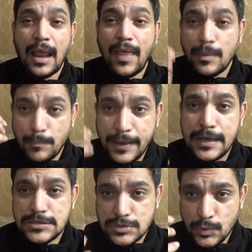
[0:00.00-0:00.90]
And the
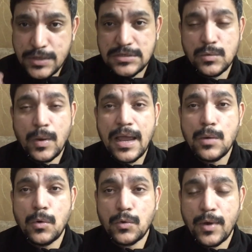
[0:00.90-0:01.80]
biggest reason why I
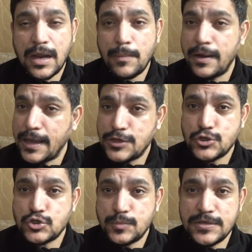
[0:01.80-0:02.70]
want to recommend
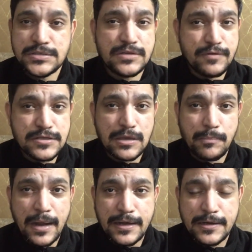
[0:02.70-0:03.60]
HSBC Visa
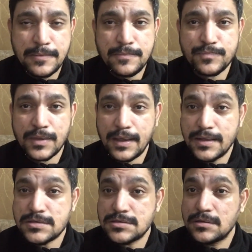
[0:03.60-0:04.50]
Platinum,
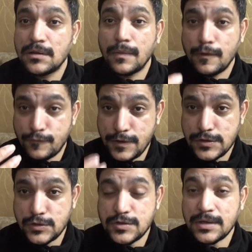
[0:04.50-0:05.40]
it's the
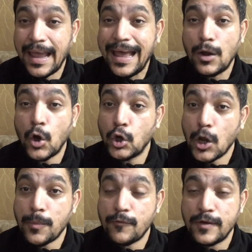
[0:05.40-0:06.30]
features, and on
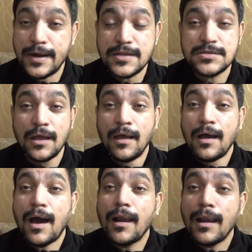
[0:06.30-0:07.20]
top of it, it's
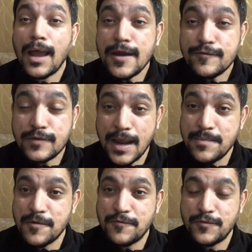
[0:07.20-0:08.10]
a
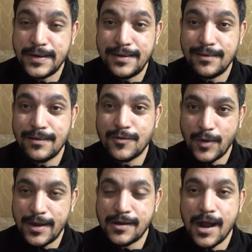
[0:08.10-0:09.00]
lifetime free
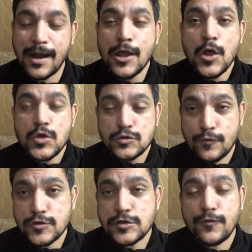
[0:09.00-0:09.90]
credit card. So
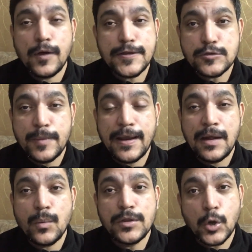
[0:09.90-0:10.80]
first of all, let's
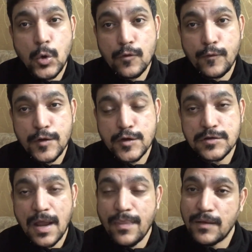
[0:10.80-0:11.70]
begin with the core features,
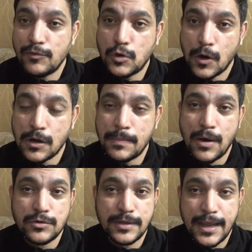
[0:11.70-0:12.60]
and then we'll talk
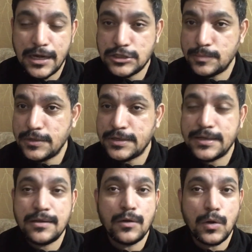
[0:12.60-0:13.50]
about the
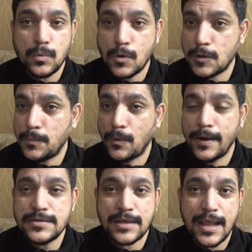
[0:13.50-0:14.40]
eligibility, reward
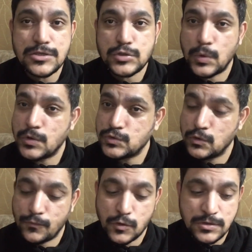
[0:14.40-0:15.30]
points, and so on and so
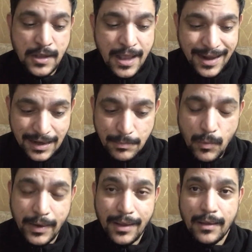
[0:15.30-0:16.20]
forth. Number
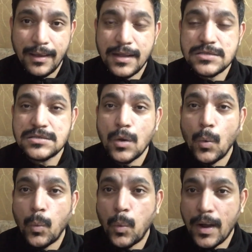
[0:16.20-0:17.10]
one, it's
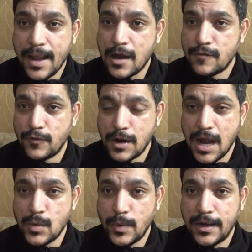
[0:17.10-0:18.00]
one heck of a
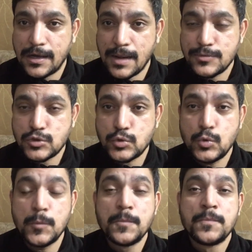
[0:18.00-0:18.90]
card when it comes
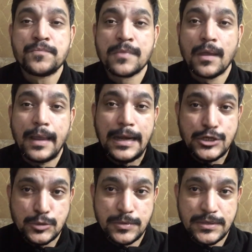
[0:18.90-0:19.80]
to
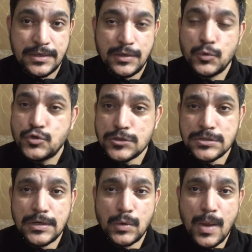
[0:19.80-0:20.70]
eligibility. You just
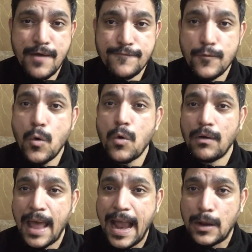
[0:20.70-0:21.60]
need to have 4
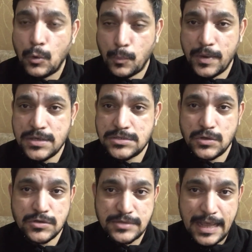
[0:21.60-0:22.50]
lakh rupees
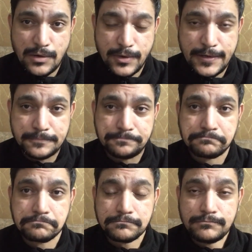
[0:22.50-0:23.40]
your salary,
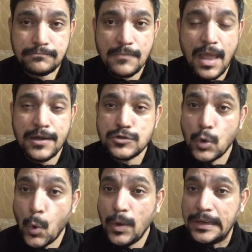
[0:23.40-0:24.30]
and it's
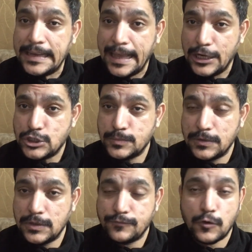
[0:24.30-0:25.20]
only
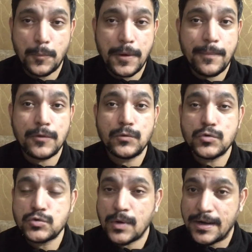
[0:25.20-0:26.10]
eligible for people
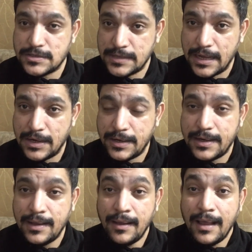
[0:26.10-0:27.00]
those who are salaried
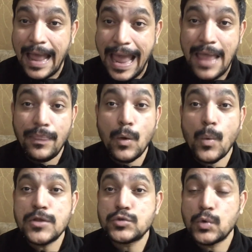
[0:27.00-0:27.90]
and the
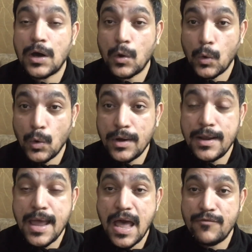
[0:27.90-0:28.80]
ones who are
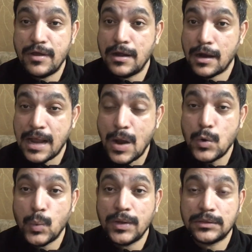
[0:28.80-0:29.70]
already having an account
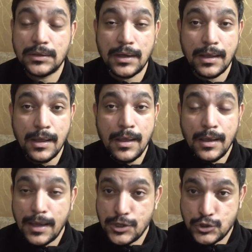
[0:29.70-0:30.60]
with the
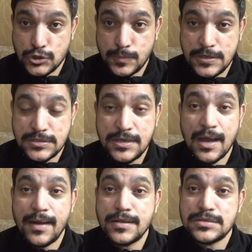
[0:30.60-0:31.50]
HSBC
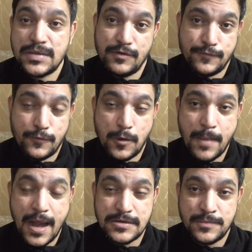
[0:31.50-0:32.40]
under saving
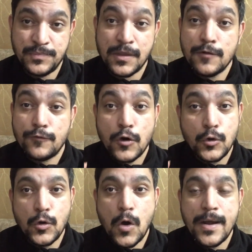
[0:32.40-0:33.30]
format for
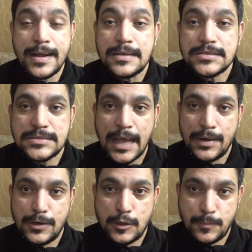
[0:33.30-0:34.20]
non-salaried